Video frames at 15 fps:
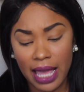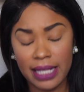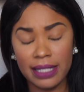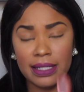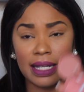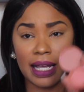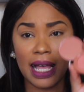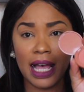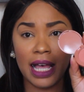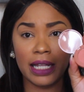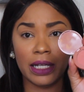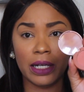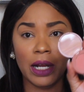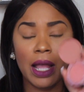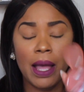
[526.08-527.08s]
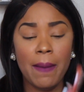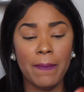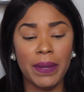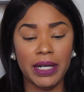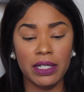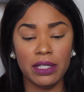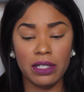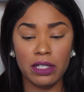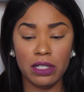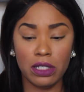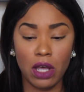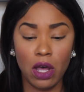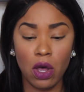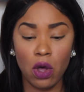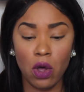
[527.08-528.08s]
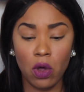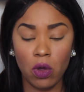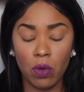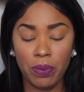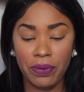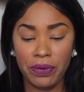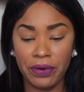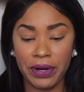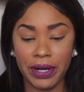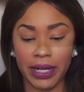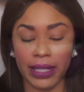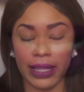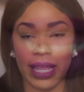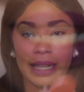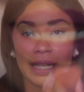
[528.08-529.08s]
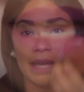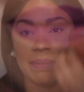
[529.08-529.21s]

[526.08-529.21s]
is the color, but it's so pretty. Like,